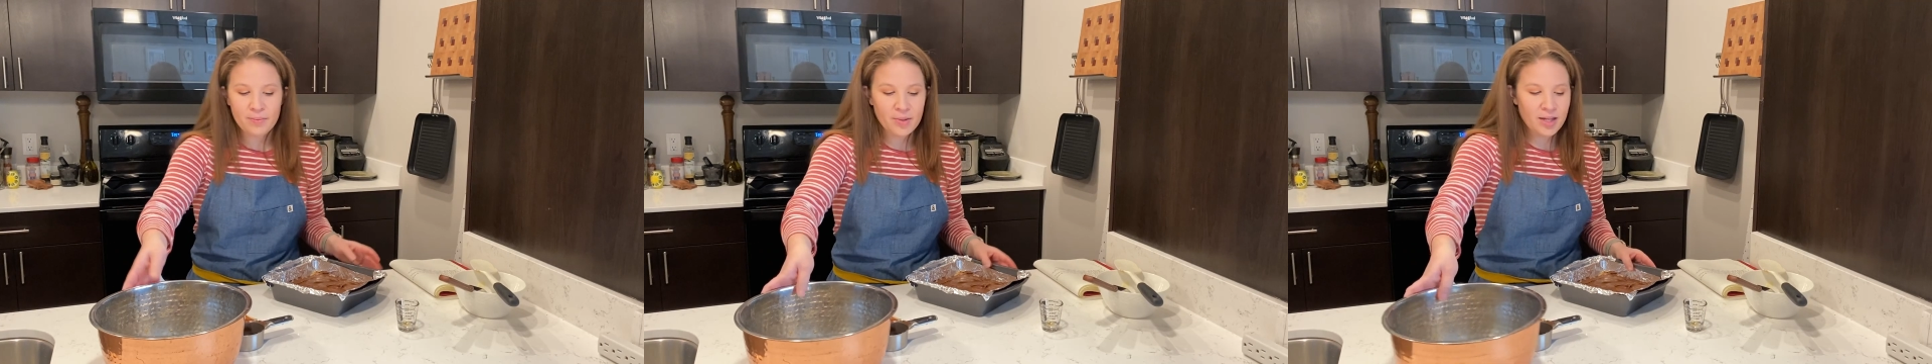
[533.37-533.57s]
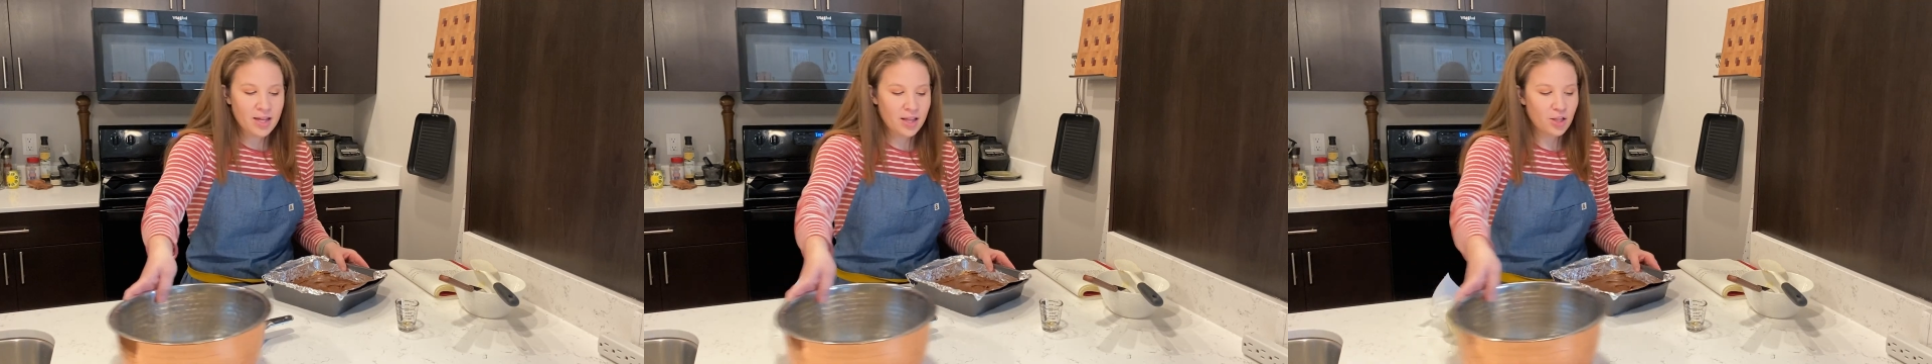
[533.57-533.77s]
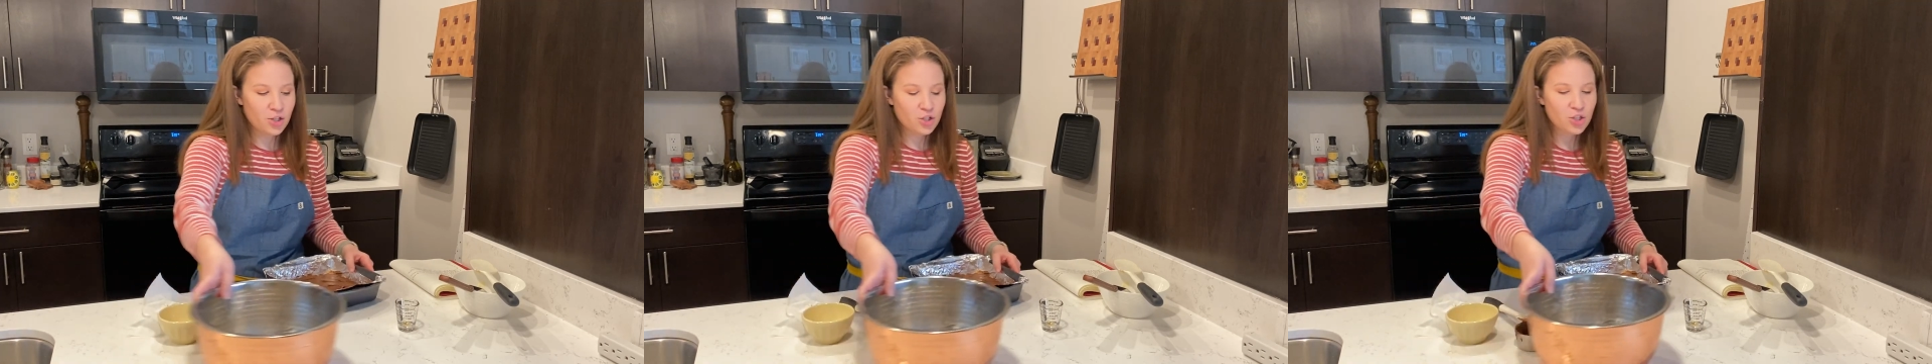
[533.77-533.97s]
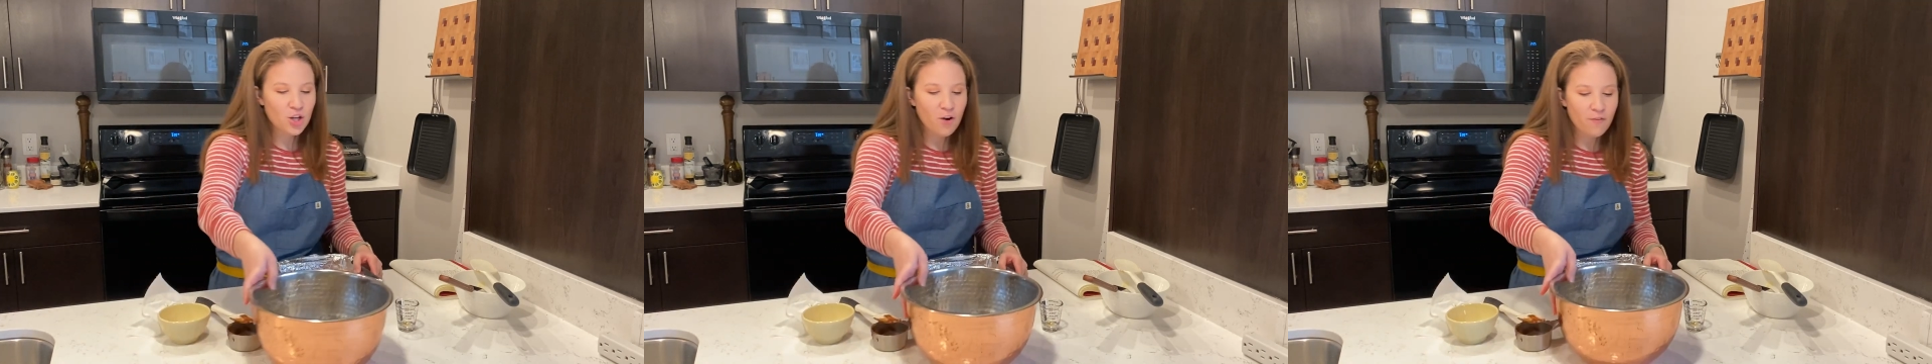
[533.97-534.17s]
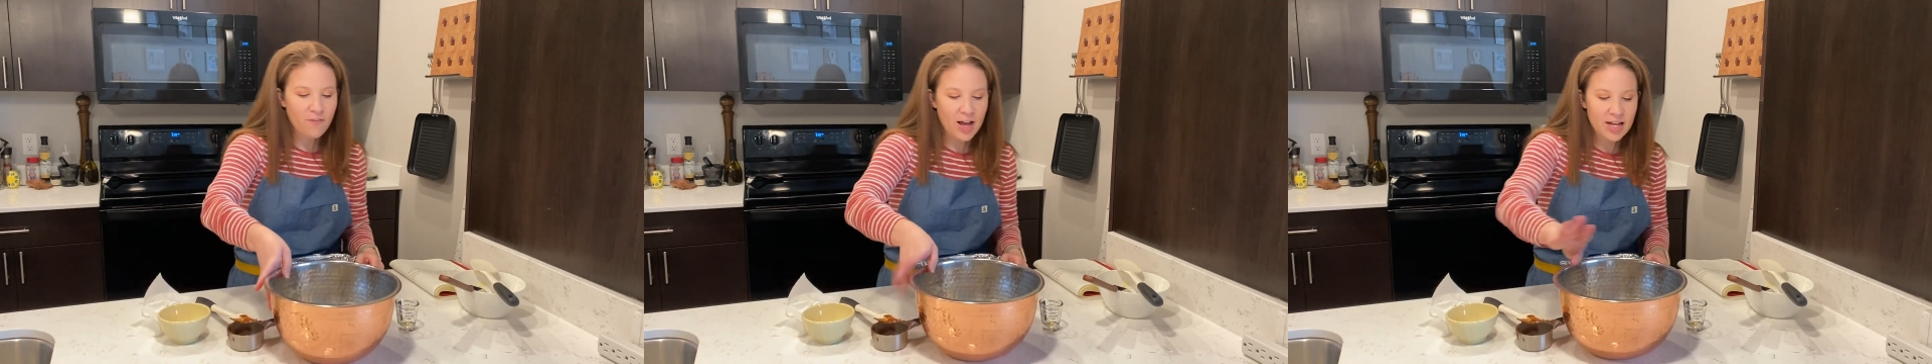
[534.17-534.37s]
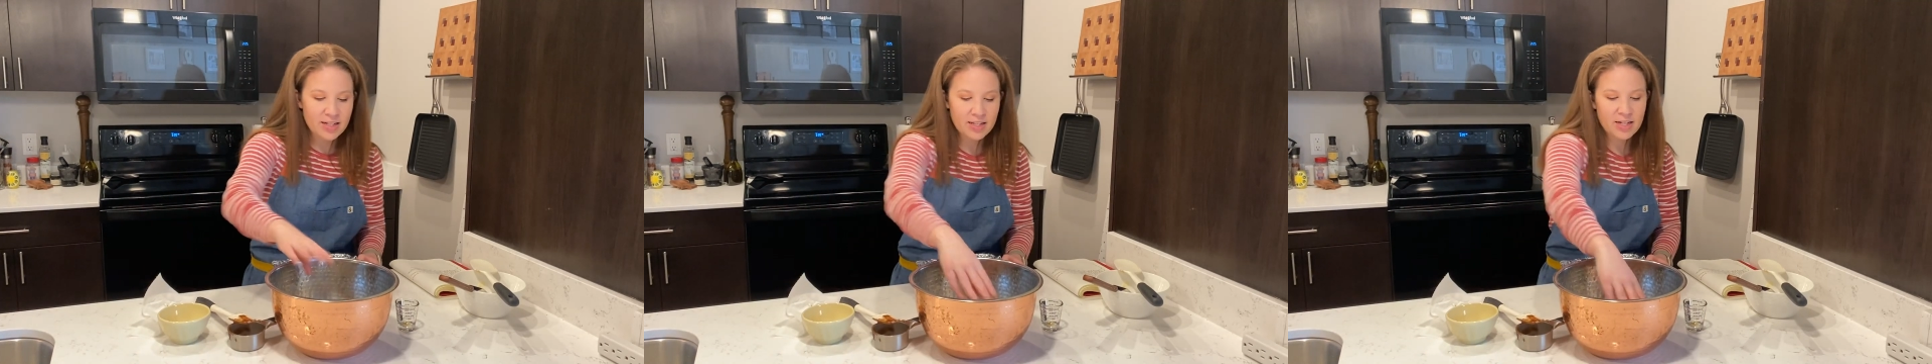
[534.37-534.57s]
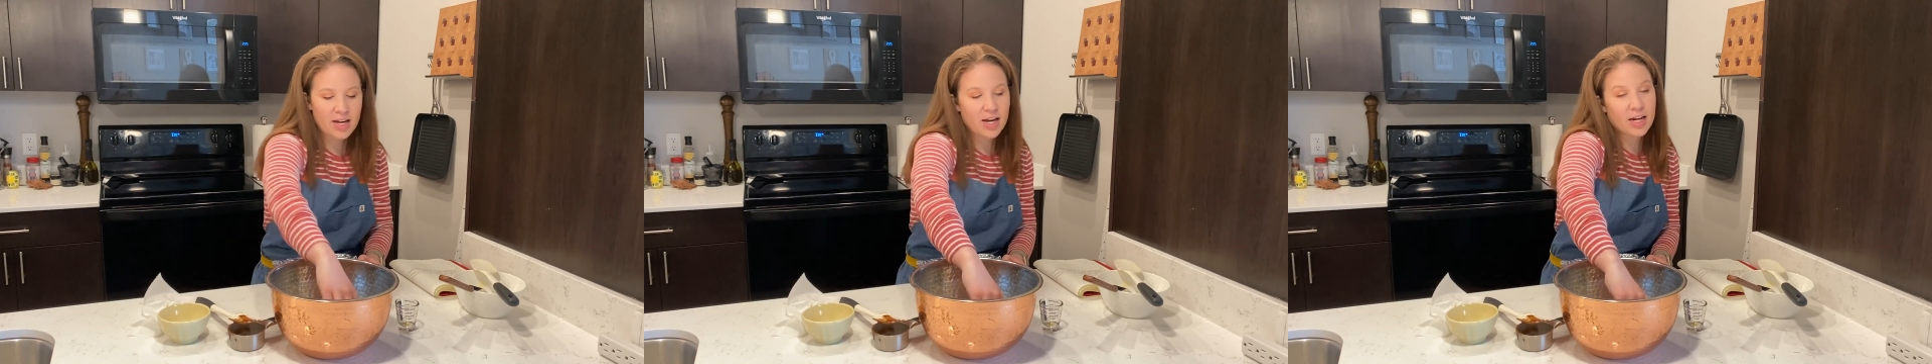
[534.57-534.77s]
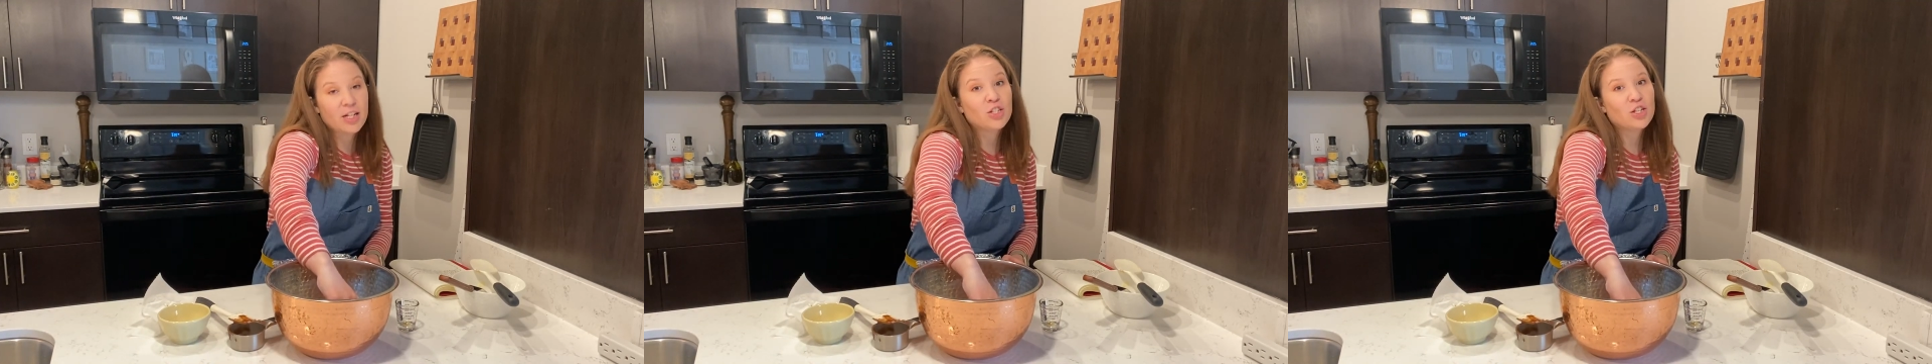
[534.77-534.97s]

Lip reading: and they're so fascinating.